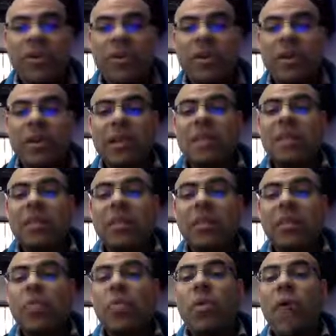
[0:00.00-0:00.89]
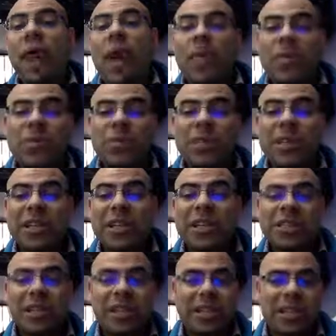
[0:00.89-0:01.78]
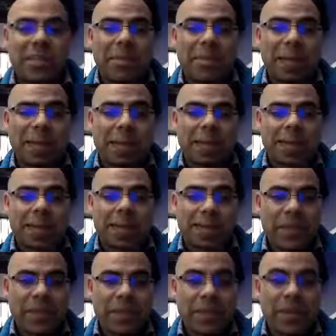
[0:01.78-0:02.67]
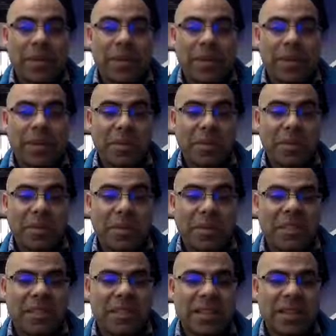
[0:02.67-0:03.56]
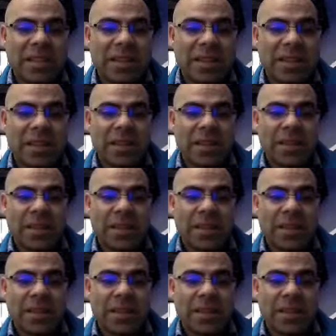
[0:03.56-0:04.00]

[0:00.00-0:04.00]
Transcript: Let's see what happens when you get to this bar. It's probably going to be a bit of a disaster.